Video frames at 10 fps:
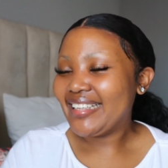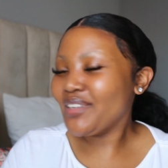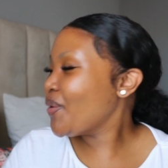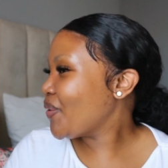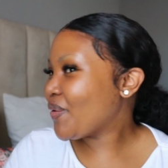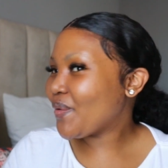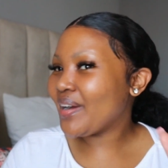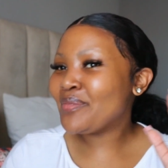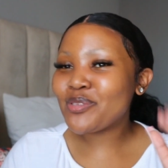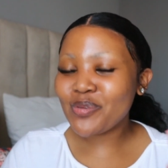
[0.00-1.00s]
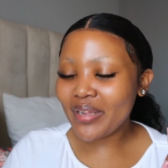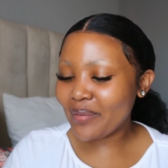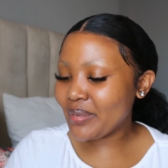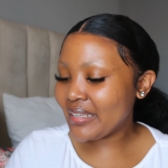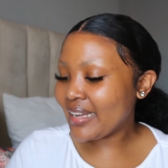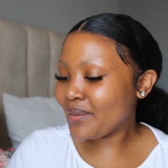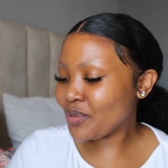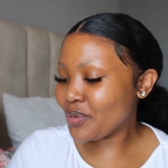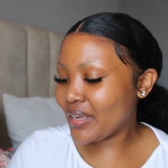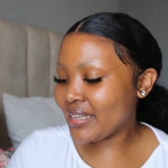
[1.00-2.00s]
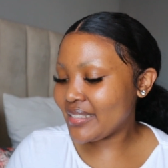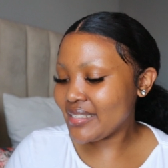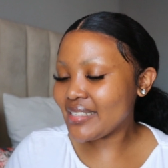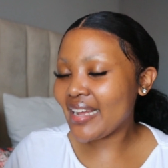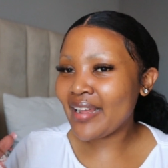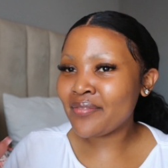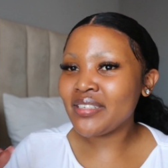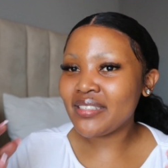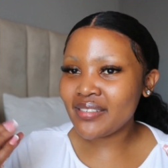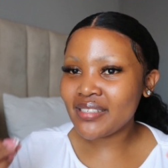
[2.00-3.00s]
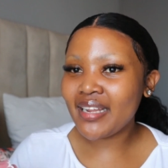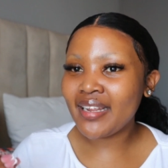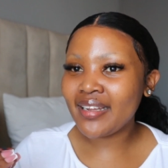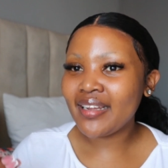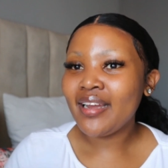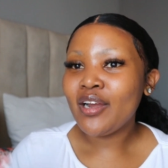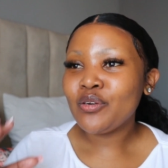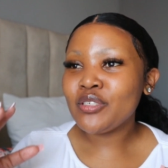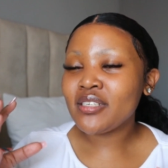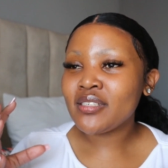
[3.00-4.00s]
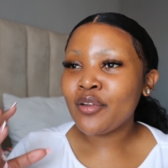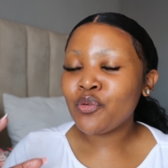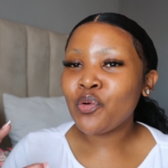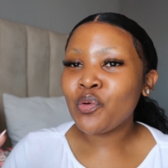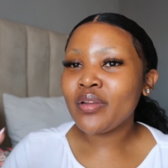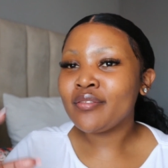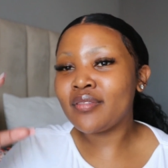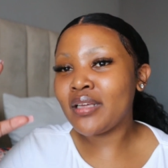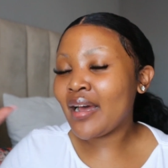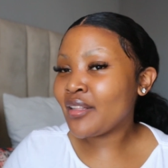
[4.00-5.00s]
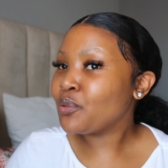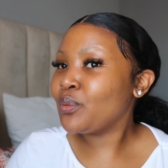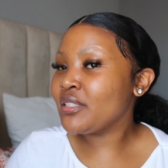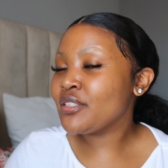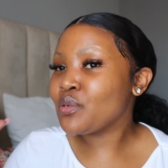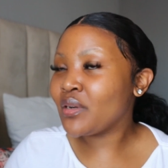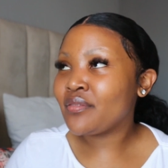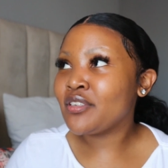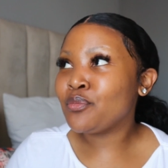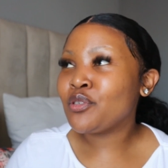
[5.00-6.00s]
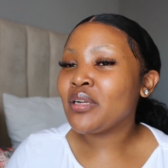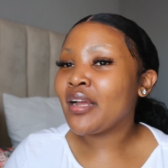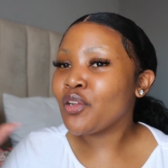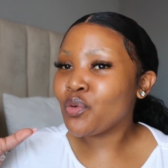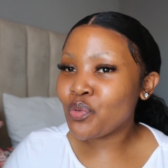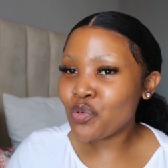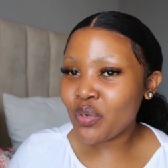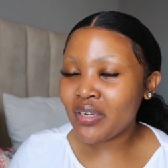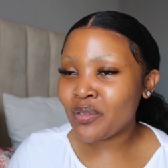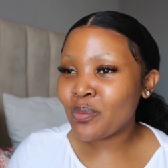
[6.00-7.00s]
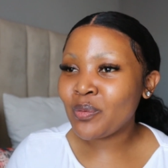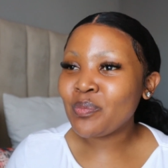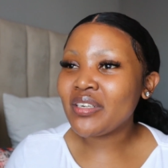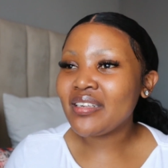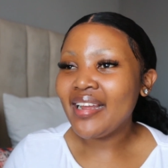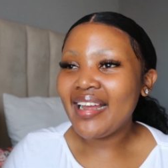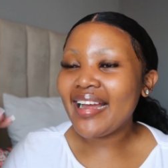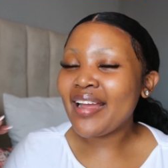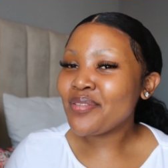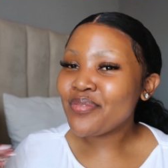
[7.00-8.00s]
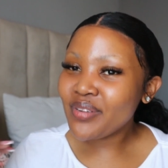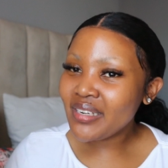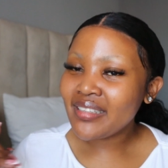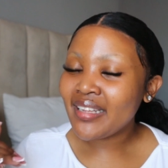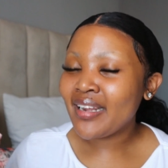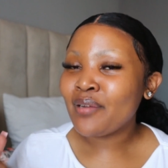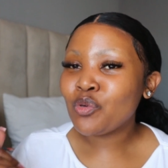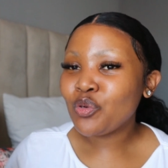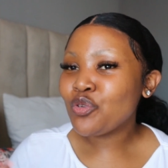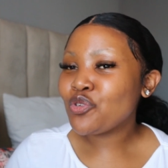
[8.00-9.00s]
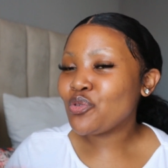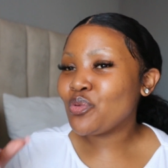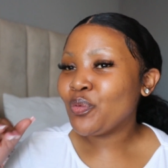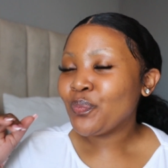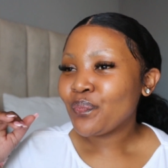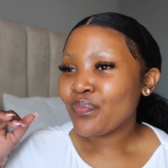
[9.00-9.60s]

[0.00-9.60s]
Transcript: yo, I'm so happy. Like, I'm gonna, at least I have a nail tech, which, as I know, if the other one is not available, I can go to another one. But I have a feeling that I'm going to,